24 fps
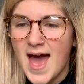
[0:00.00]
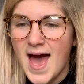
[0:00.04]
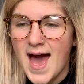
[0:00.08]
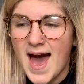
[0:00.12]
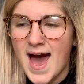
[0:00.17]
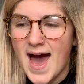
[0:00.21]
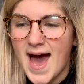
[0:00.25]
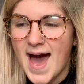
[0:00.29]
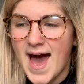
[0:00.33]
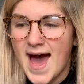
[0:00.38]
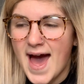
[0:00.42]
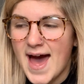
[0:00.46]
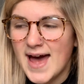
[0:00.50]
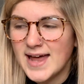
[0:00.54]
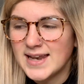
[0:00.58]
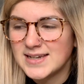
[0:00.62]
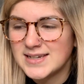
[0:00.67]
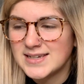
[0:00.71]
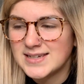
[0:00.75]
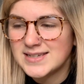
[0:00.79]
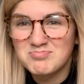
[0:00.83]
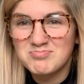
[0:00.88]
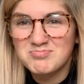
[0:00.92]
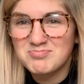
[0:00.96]

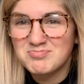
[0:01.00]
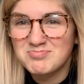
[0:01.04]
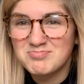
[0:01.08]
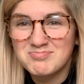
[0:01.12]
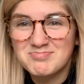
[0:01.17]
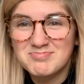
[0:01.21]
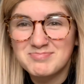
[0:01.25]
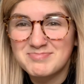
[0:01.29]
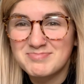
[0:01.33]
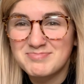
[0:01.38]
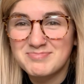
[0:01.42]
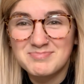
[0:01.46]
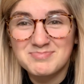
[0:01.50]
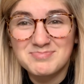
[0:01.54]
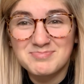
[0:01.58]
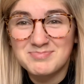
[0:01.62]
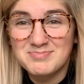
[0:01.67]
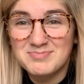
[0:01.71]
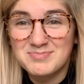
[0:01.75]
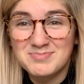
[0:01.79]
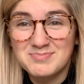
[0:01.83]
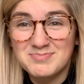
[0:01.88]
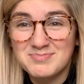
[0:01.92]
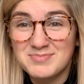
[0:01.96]
And
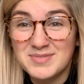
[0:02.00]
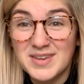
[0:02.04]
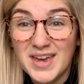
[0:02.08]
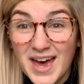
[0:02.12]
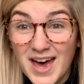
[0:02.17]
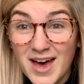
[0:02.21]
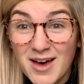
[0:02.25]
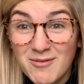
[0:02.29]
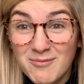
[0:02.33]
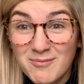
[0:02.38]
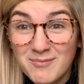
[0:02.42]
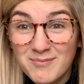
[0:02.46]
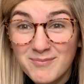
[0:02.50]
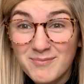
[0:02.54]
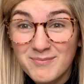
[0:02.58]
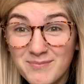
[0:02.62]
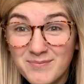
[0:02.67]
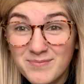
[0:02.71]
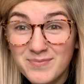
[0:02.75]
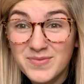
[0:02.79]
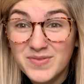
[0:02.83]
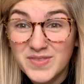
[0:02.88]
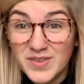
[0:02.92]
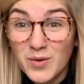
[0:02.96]
yeah,
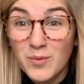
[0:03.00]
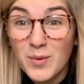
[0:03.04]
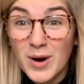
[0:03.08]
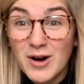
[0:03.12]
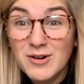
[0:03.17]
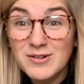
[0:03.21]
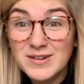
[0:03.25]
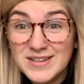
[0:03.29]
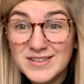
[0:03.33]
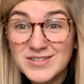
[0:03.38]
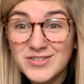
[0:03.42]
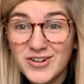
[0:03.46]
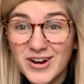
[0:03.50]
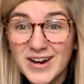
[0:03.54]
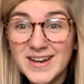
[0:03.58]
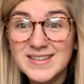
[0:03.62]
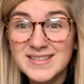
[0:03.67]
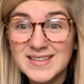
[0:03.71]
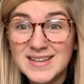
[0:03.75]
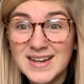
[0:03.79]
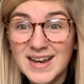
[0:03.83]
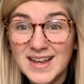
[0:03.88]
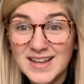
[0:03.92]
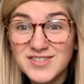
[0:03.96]
the world is
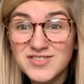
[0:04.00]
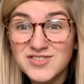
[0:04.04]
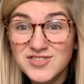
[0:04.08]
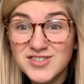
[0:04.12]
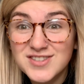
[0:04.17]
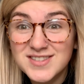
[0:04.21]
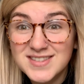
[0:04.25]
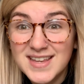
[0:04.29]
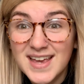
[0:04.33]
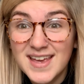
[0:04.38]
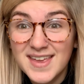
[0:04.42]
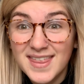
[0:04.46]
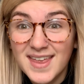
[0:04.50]
crazy, let's just say